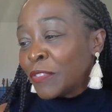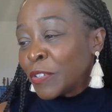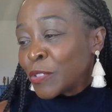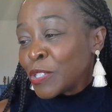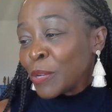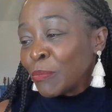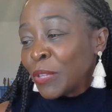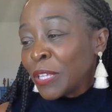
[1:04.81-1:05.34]

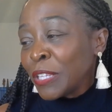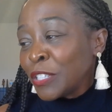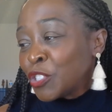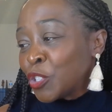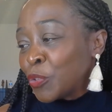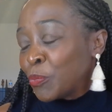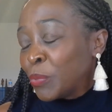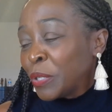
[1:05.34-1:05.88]
There's something
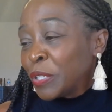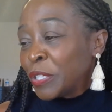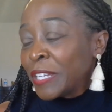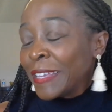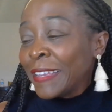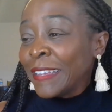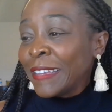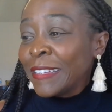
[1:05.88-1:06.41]
that you put
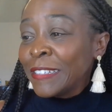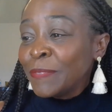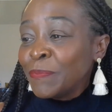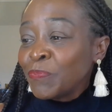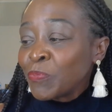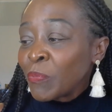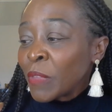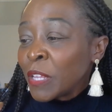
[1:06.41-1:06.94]
in
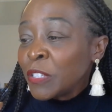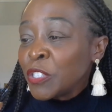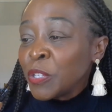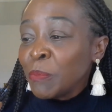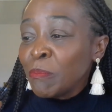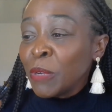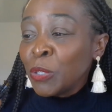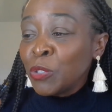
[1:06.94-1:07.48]
to
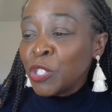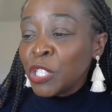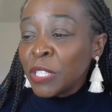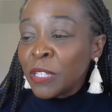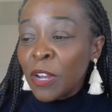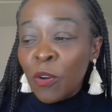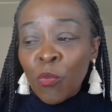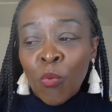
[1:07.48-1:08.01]

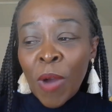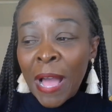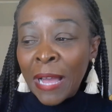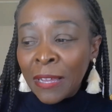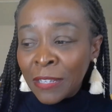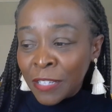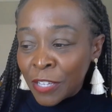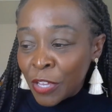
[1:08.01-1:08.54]
motion a
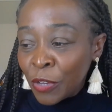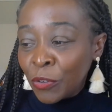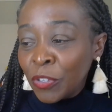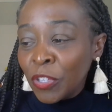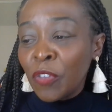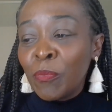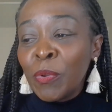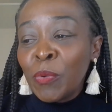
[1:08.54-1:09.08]
while ago
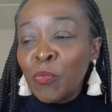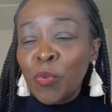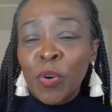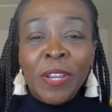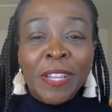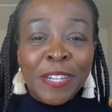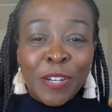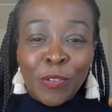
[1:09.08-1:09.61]
and you've been
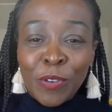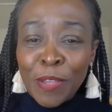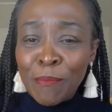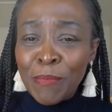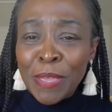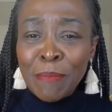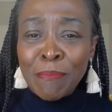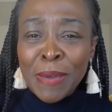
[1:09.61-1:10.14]
working on
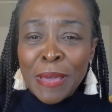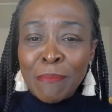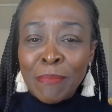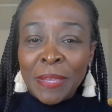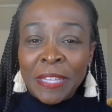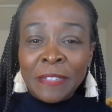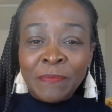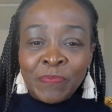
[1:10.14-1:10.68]
it bit by
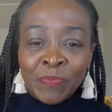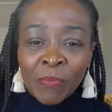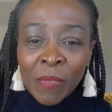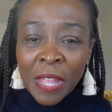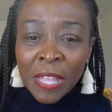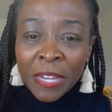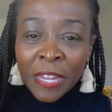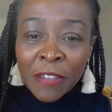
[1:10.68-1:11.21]
bit.
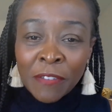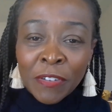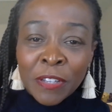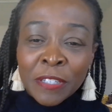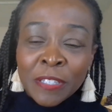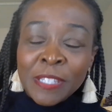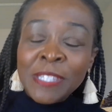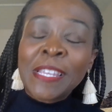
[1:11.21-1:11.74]
And
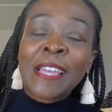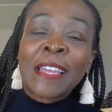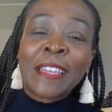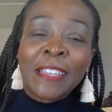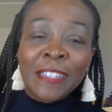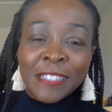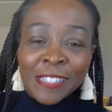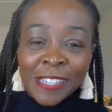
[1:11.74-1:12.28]
every
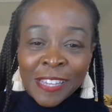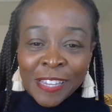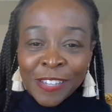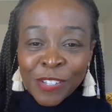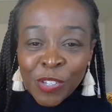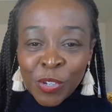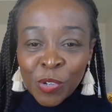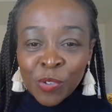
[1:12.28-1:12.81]
second
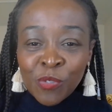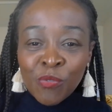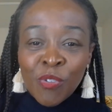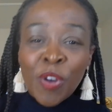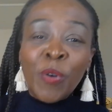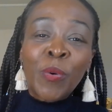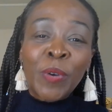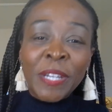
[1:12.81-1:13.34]
you're
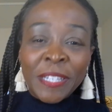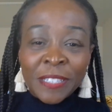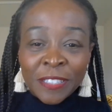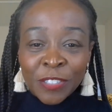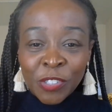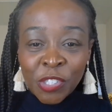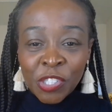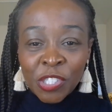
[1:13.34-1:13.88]
growing,
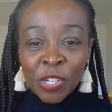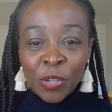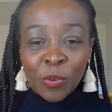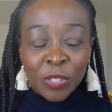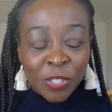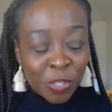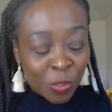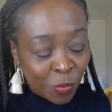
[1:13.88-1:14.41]
you're
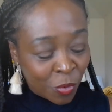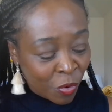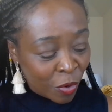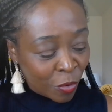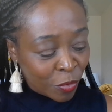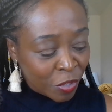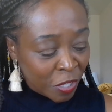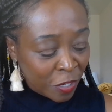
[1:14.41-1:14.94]
showing some
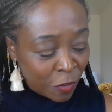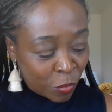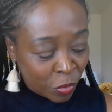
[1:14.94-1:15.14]
growth here.